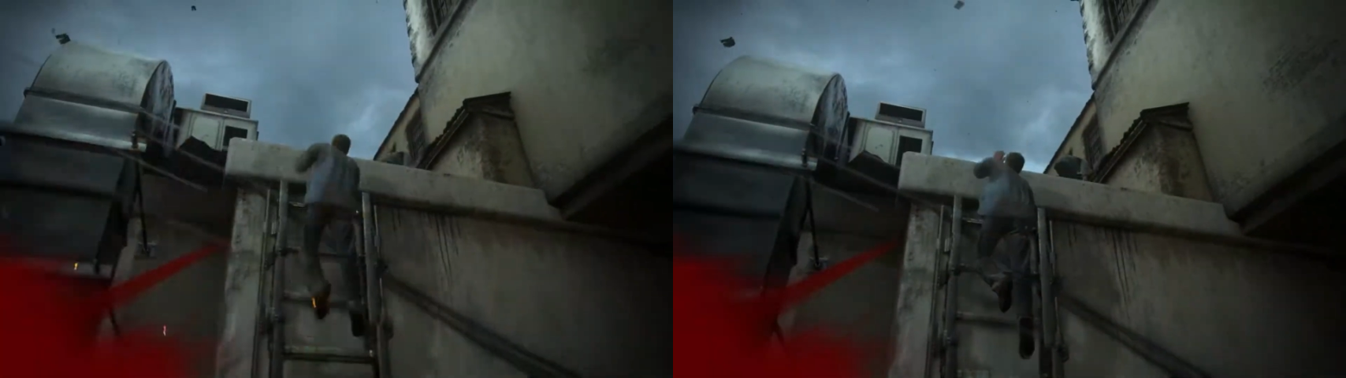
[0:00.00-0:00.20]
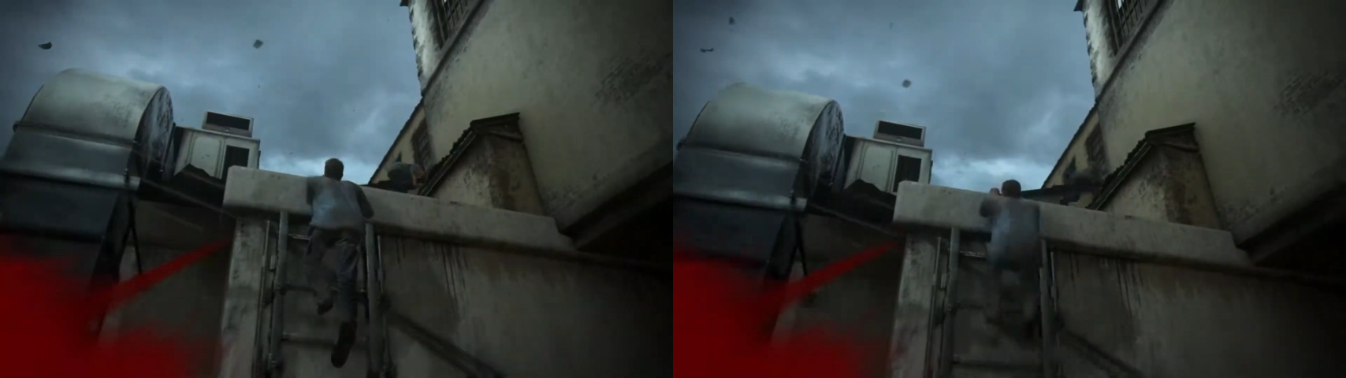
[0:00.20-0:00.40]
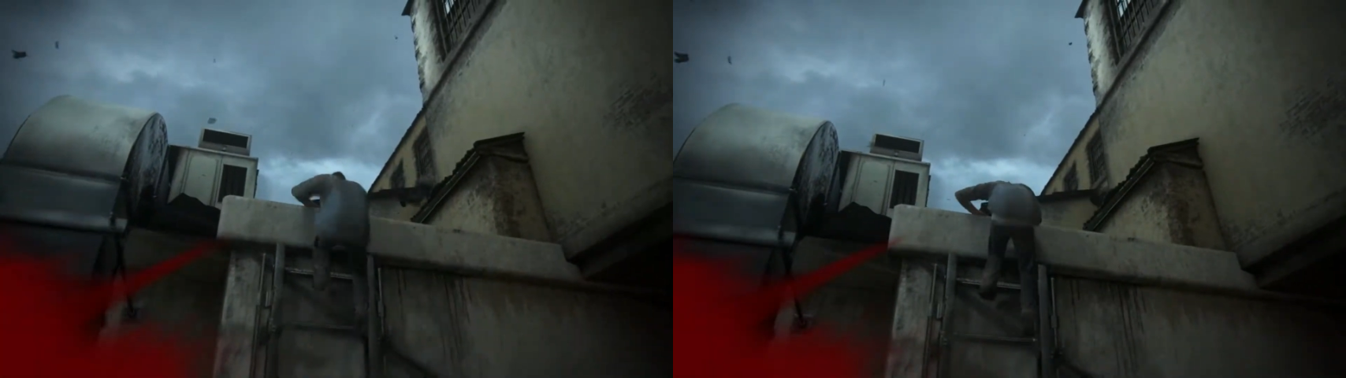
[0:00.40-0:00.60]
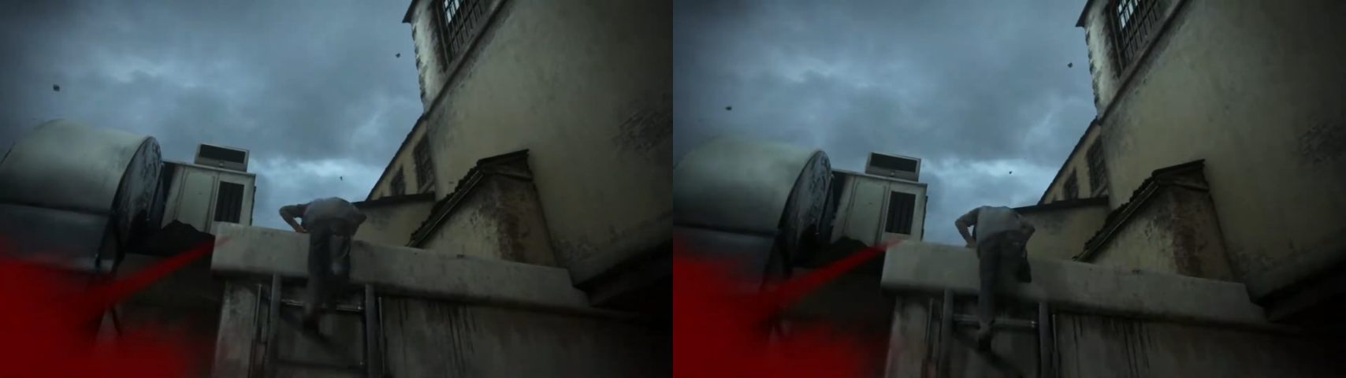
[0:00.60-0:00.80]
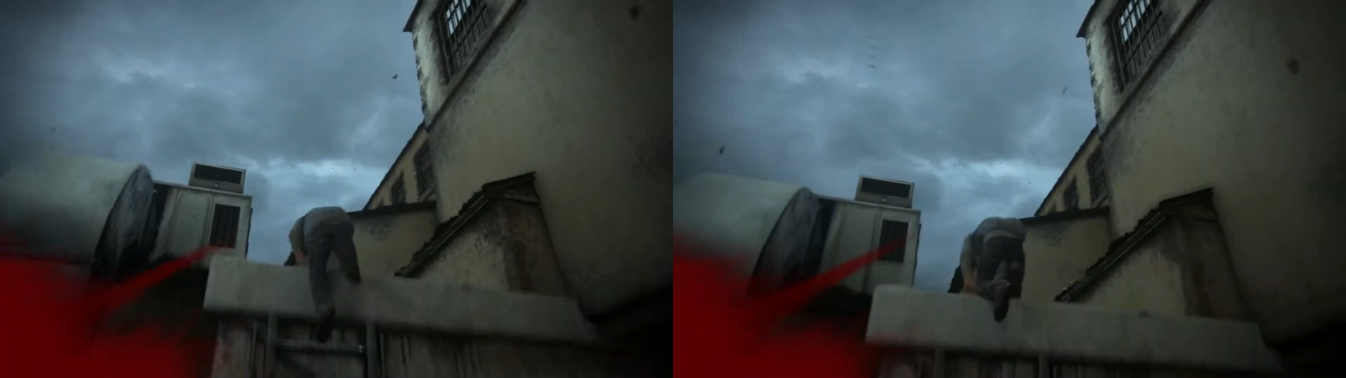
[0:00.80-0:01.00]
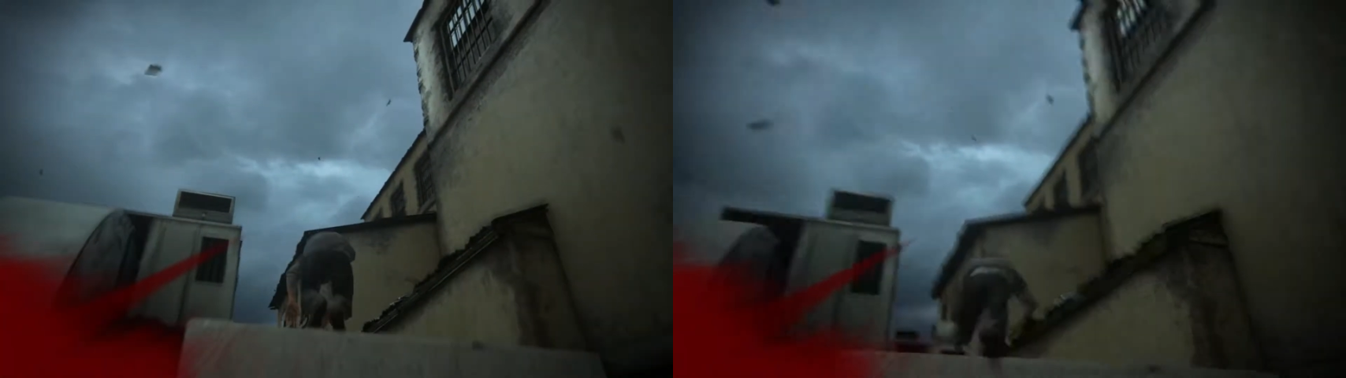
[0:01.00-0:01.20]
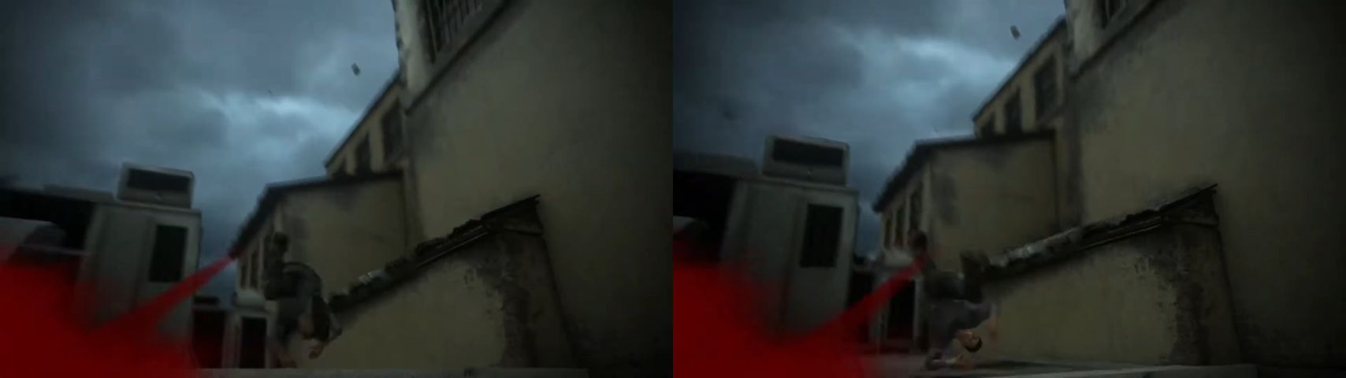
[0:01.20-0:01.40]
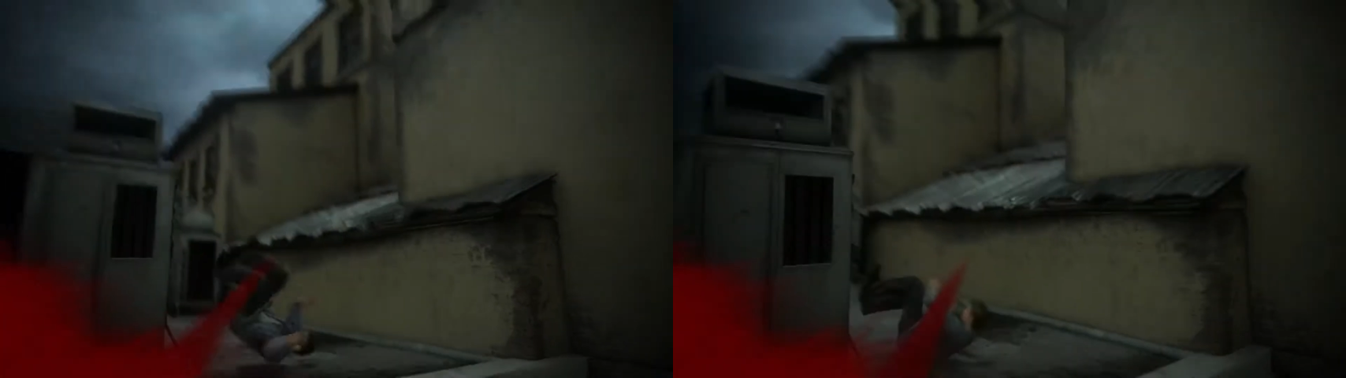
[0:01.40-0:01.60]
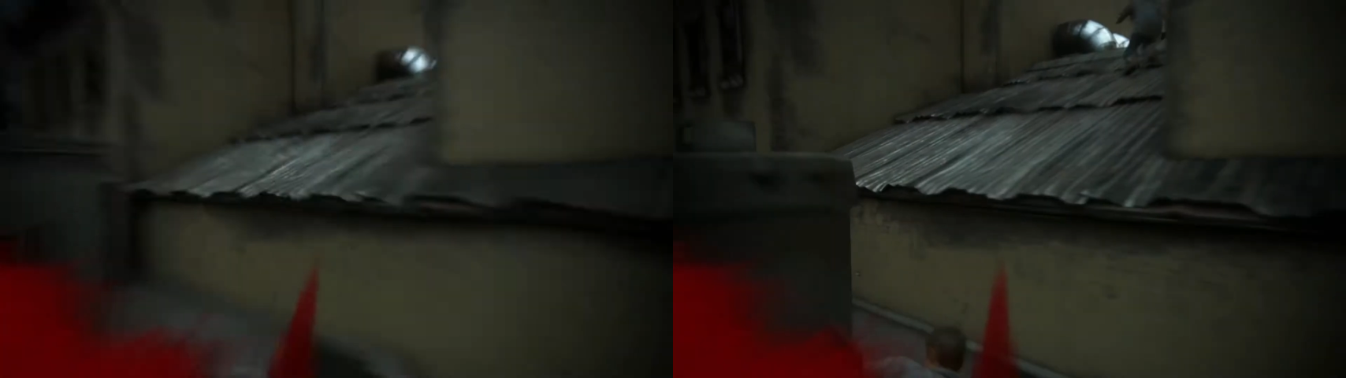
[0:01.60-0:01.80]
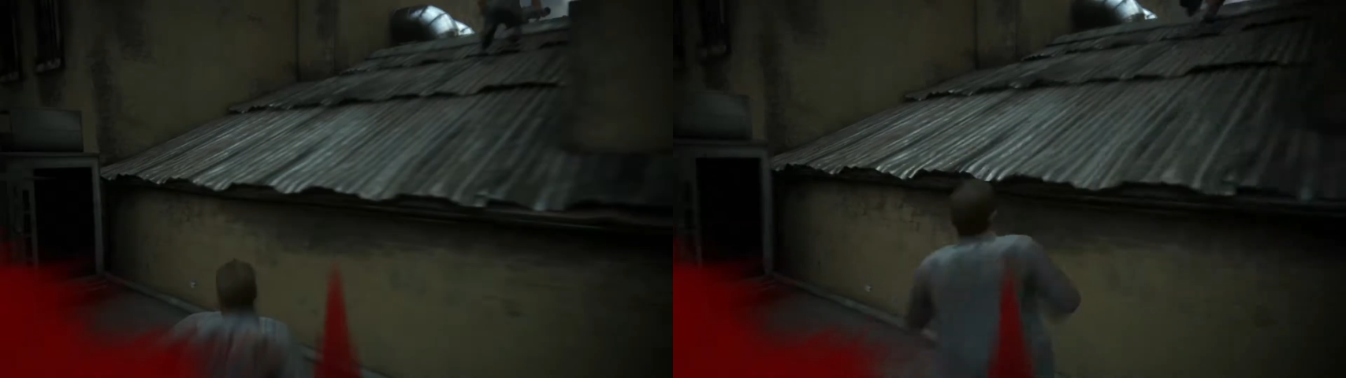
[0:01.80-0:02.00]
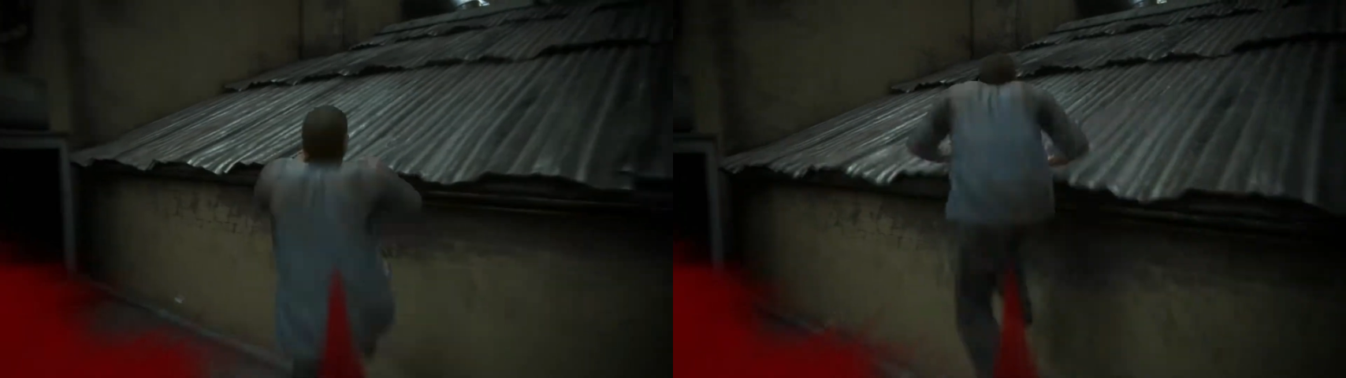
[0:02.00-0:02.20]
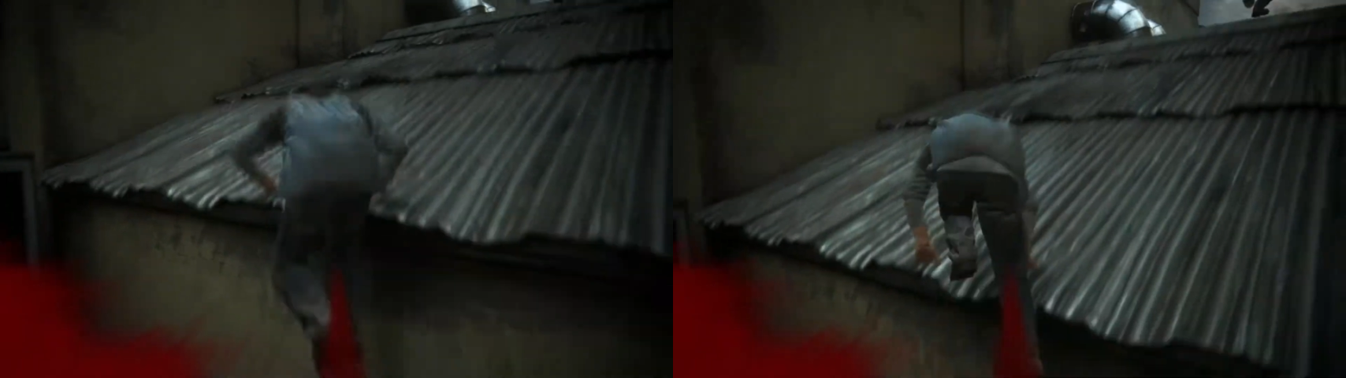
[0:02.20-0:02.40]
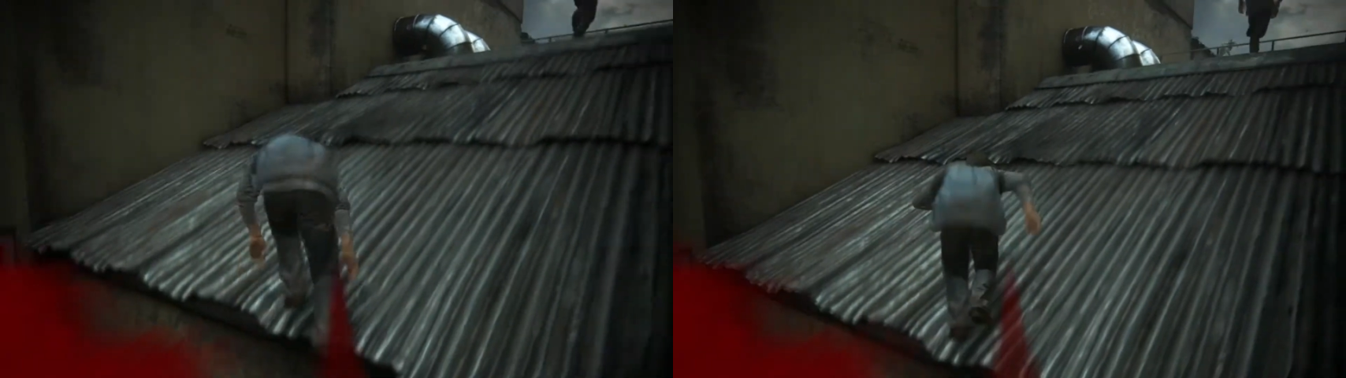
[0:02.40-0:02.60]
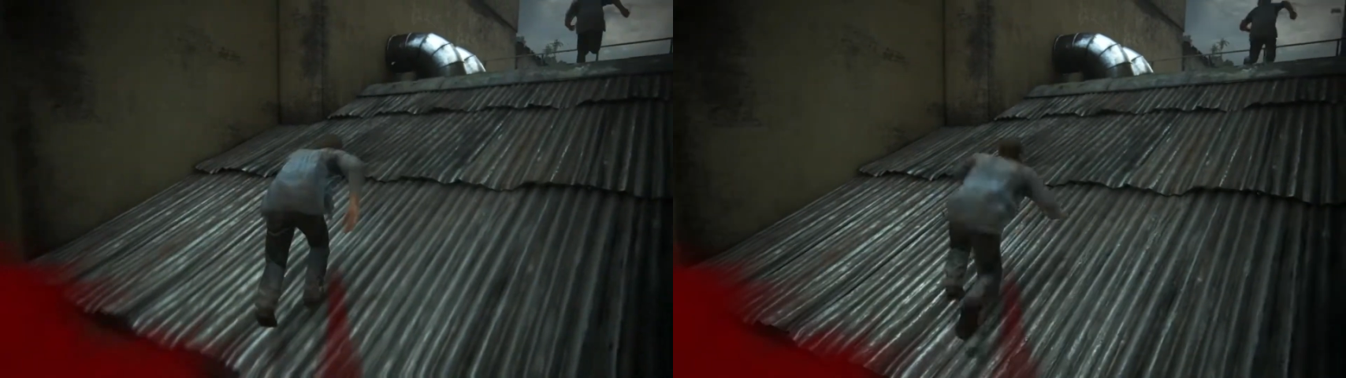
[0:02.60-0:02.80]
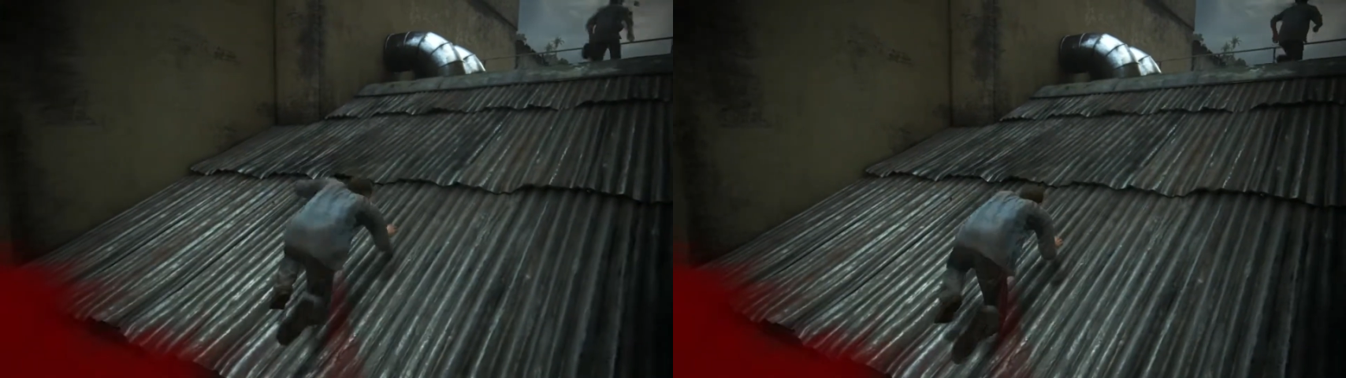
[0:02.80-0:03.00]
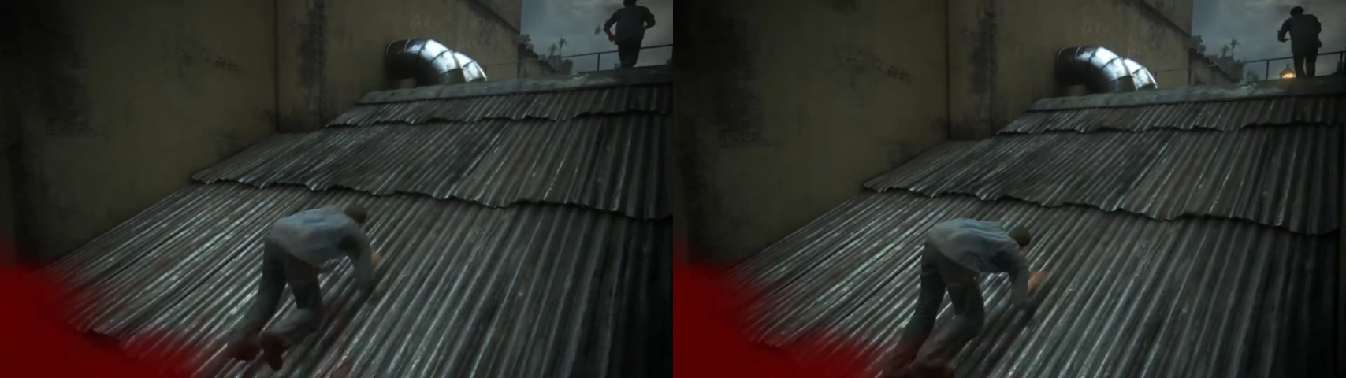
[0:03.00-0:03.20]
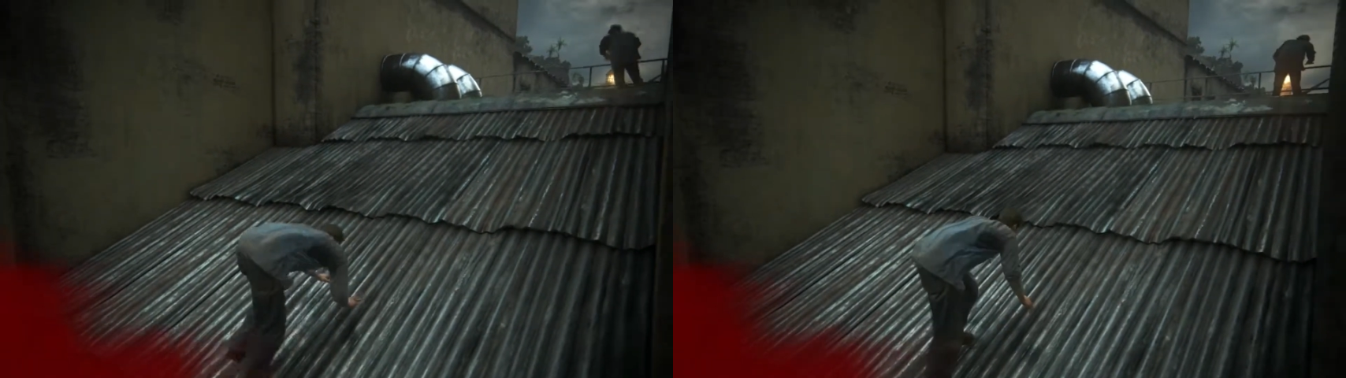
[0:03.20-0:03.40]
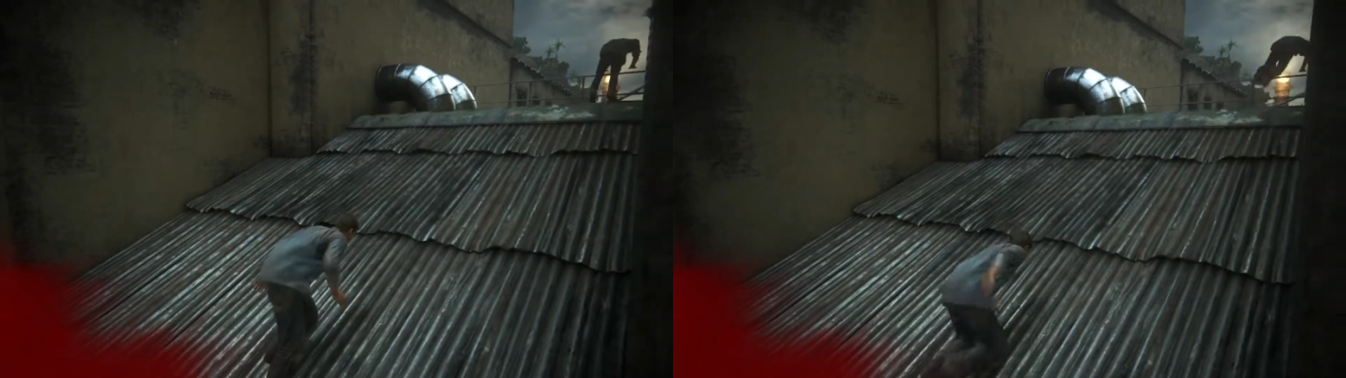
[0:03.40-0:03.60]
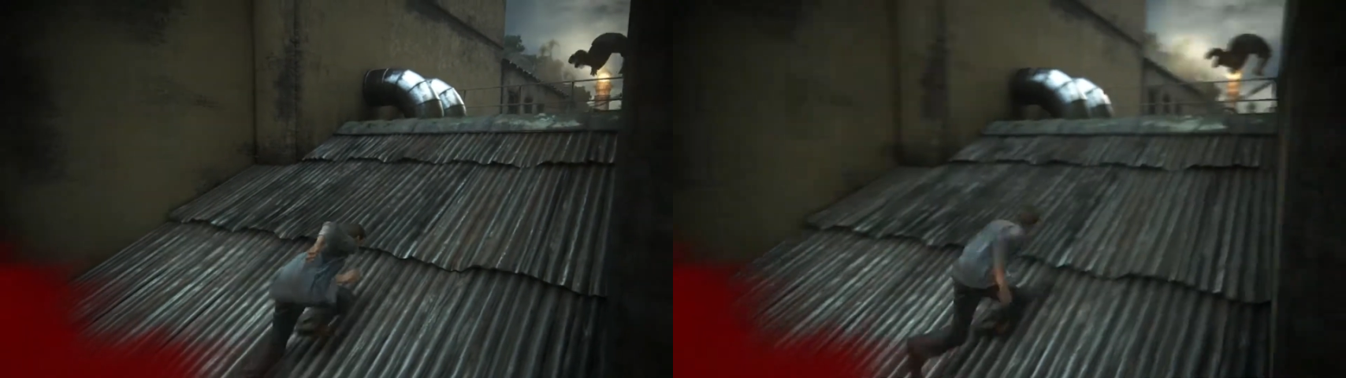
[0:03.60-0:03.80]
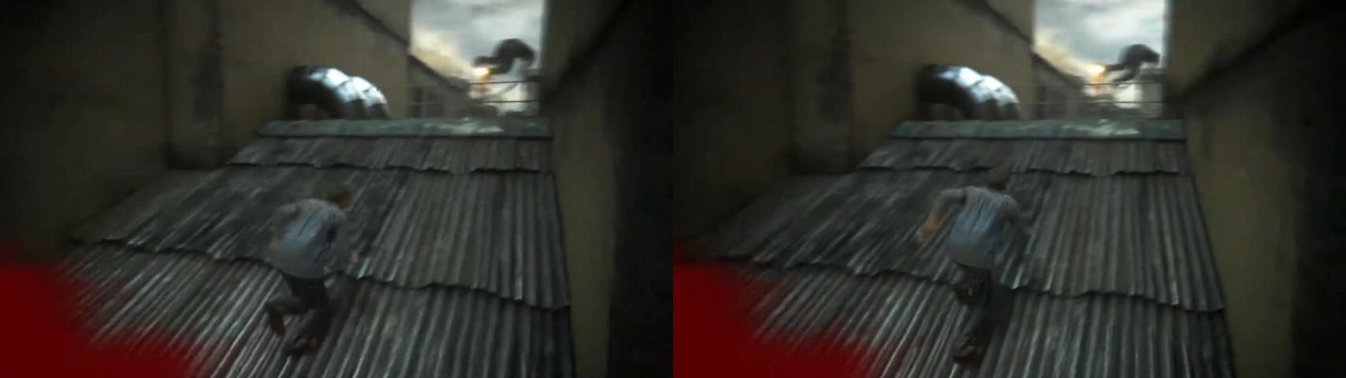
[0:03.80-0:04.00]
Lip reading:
Nobody's mouth can be seen.